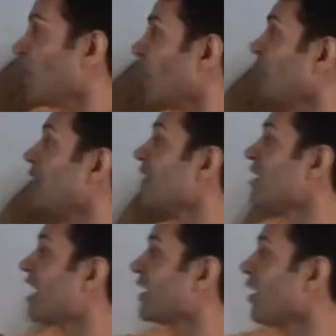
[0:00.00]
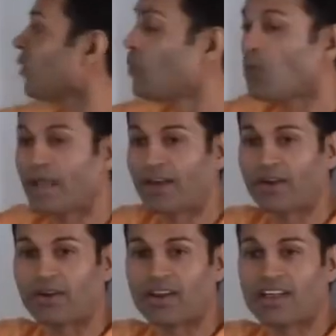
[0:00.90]
we are not
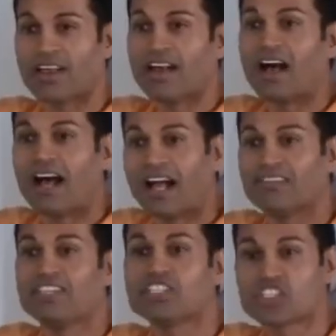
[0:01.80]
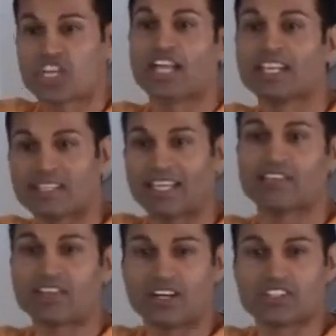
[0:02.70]
aware of this shining light
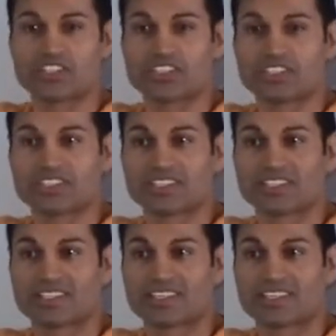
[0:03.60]
of consciousness.